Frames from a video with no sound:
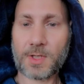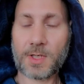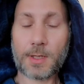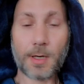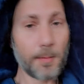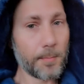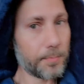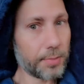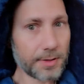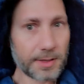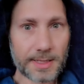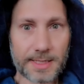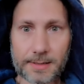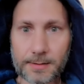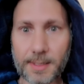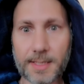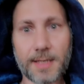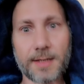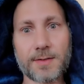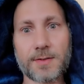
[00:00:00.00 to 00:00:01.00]

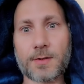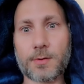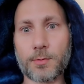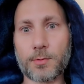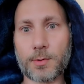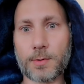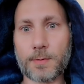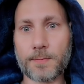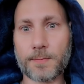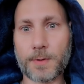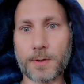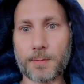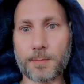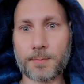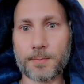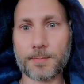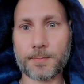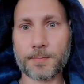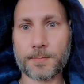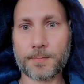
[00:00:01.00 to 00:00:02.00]
Completely excluded from.
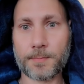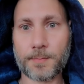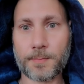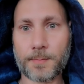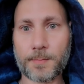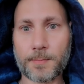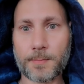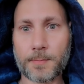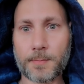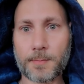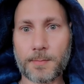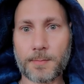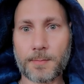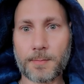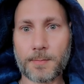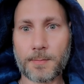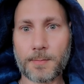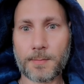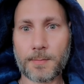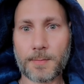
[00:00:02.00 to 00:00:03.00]

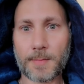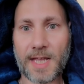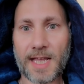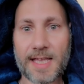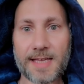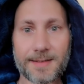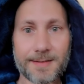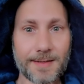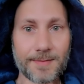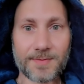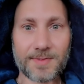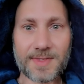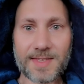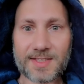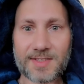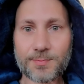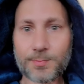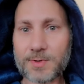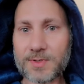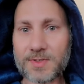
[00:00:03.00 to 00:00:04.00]
And
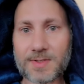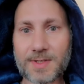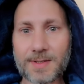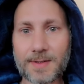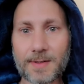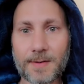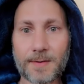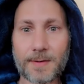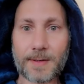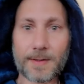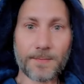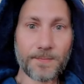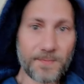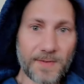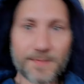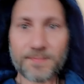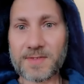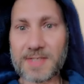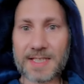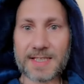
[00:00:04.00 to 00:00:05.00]
this was
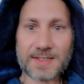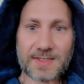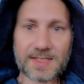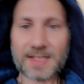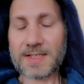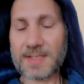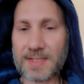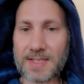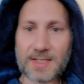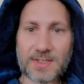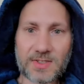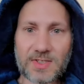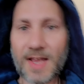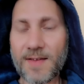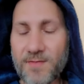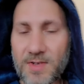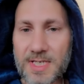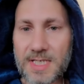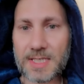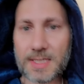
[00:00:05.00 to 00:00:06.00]
50, 60,
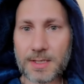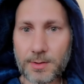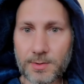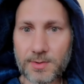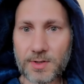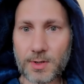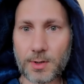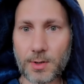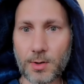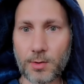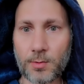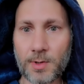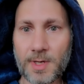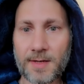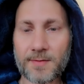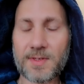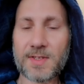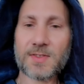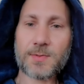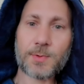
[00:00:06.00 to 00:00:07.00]
70 years ago.
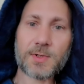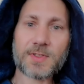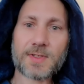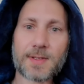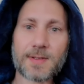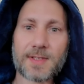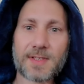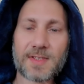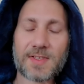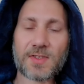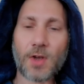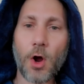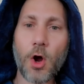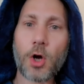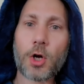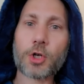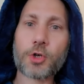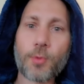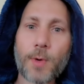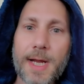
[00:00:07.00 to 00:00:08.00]
This is
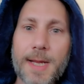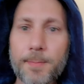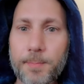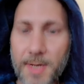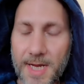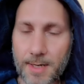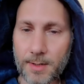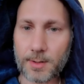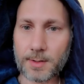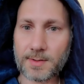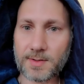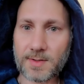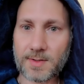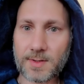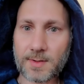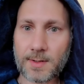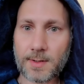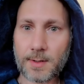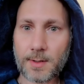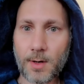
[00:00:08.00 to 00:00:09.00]
our
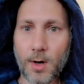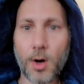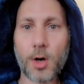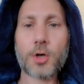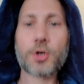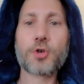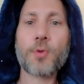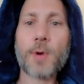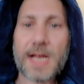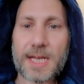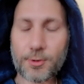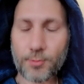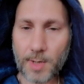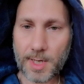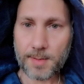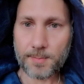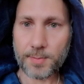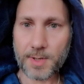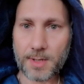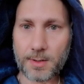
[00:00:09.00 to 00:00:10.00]
grandparents, our great
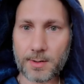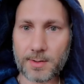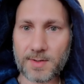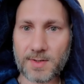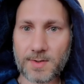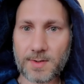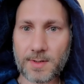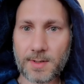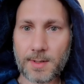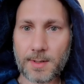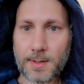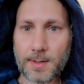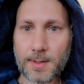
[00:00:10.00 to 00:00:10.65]
grandparents.